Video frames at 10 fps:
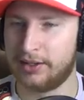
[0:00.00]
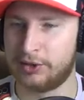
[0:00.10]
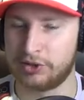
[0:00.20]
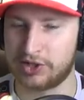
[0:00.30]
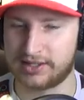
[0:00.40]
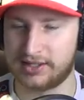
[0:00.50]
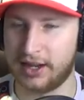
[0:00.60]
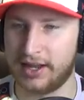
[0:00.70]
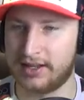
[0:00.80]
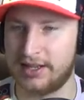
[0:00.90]
They're just
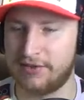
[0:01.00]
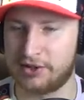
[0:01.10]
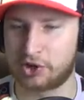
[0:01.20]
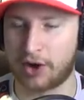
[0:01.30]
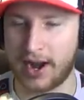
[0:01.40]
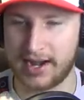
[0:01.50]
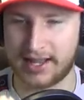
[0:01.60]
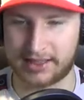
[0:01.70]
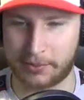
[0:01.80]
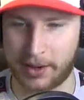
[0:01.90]
not even trying to
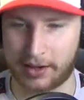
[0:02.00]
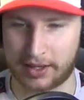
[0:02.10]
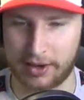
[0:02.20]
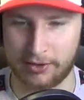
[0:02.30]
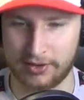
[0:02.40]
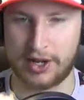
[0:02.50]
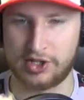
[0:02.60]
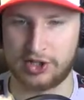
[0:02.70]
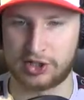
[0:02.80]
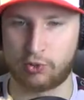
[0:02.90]
get the puck out.
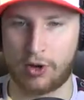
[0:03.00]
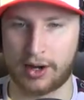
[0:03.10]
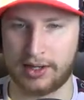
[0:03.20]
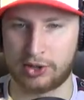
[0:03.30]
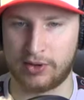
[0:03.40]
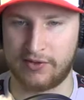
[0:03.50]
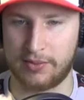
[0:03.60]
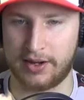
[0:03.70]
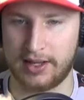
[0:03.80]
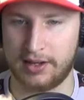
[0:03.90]
Krejci is just walking through
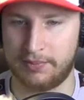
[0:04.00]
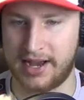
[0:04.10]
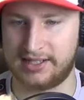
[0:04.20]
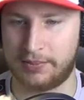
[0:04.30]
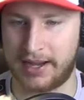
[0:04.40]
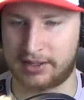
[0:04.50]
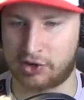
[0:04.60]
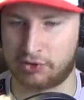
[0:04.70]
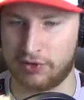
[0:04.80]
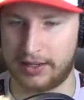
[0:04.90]
everybody. Pass it back to
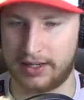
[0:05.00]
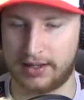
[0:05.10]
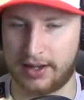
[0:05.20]
Trouba.